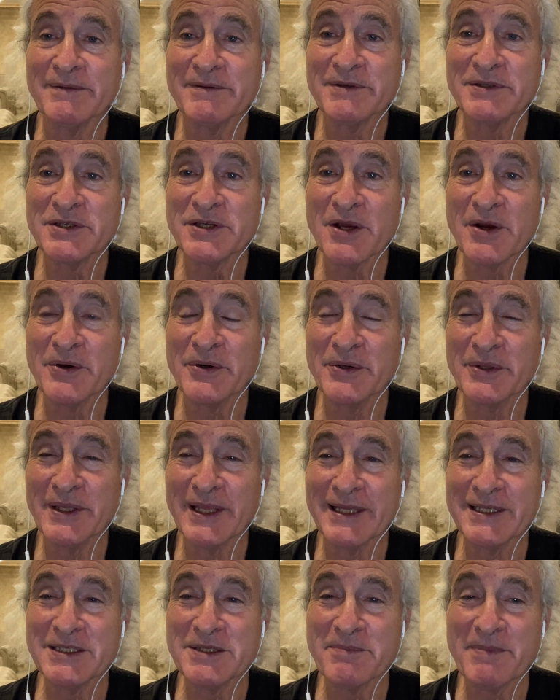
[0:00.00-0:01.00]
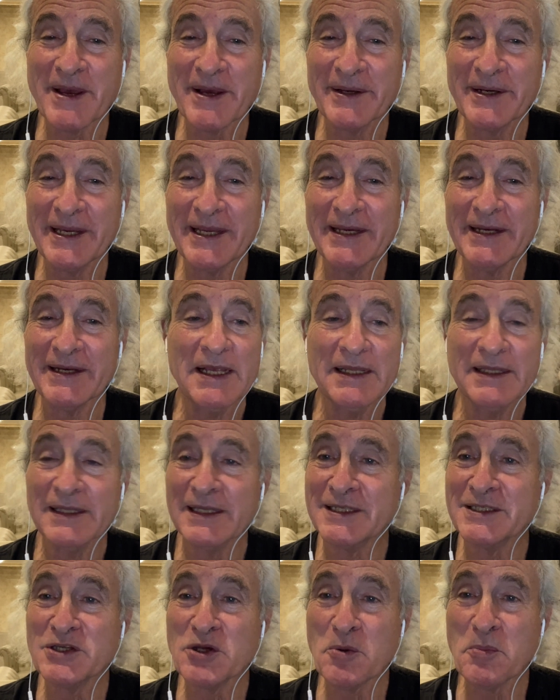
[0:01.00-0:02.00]
so that's about it.
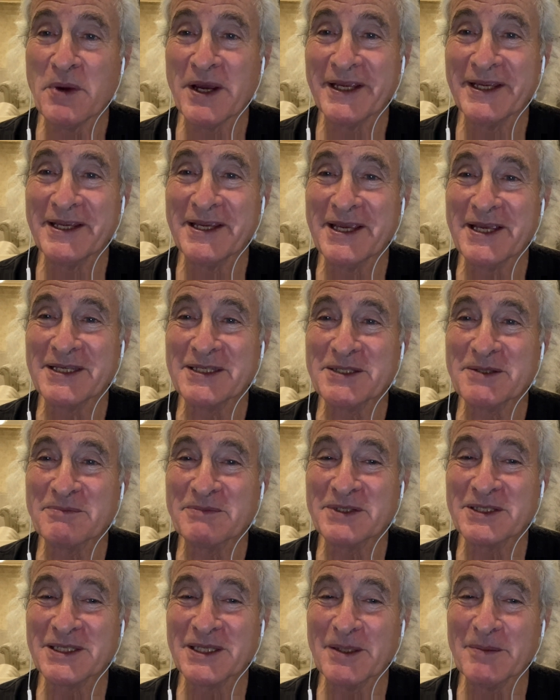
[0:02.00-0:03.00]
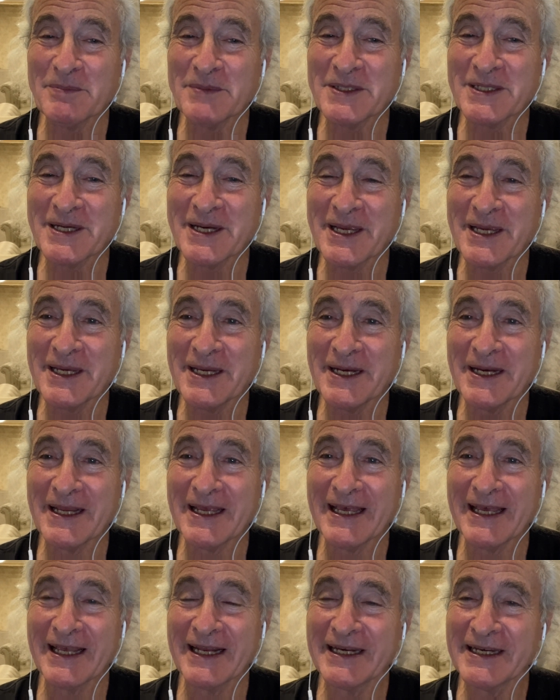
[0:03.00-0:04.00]
Let's hope I can get some sleep tonight,
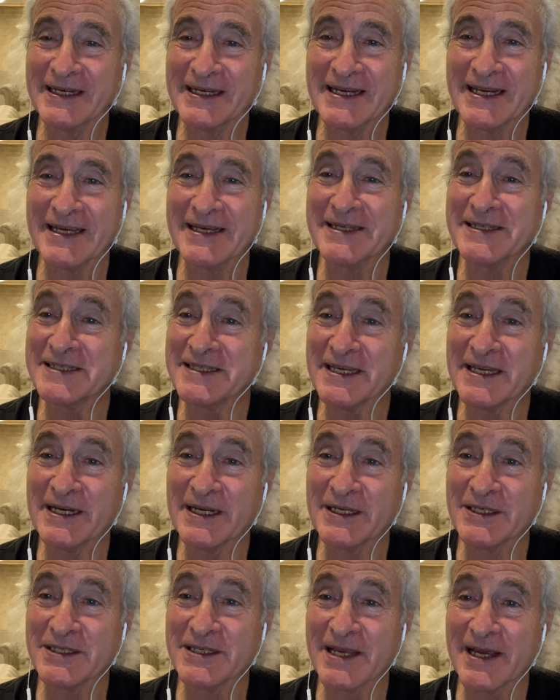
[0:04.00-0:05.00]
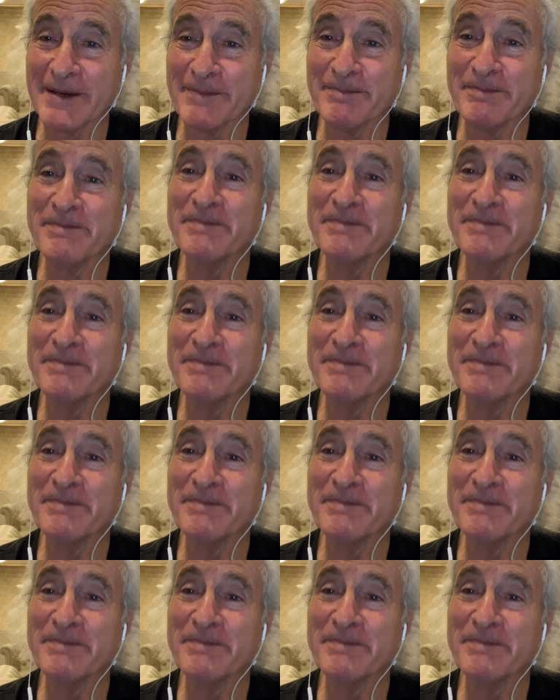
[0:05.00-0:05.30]
and see you next time.